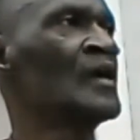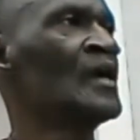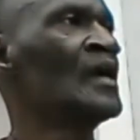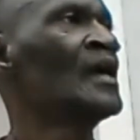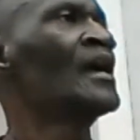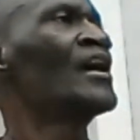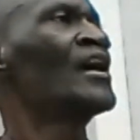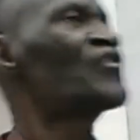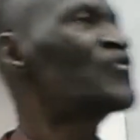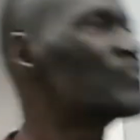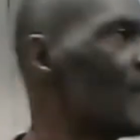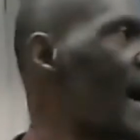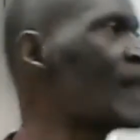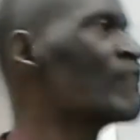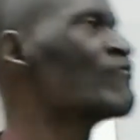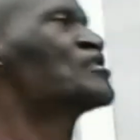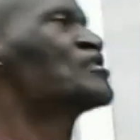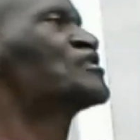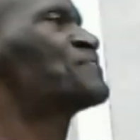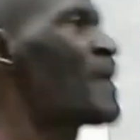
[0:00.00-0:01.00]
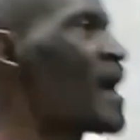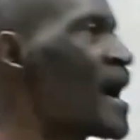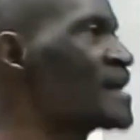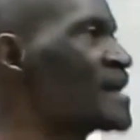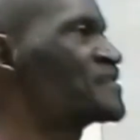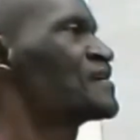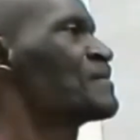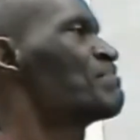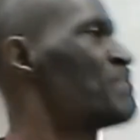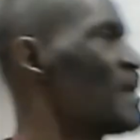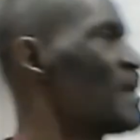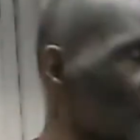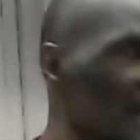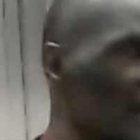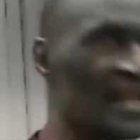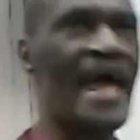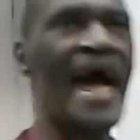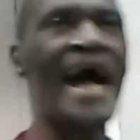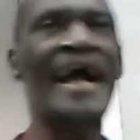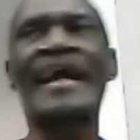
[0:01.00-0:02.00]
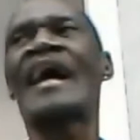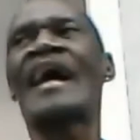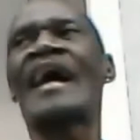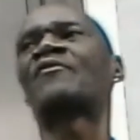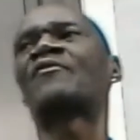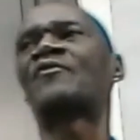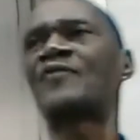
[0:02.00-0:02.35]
It's my responsibility. I got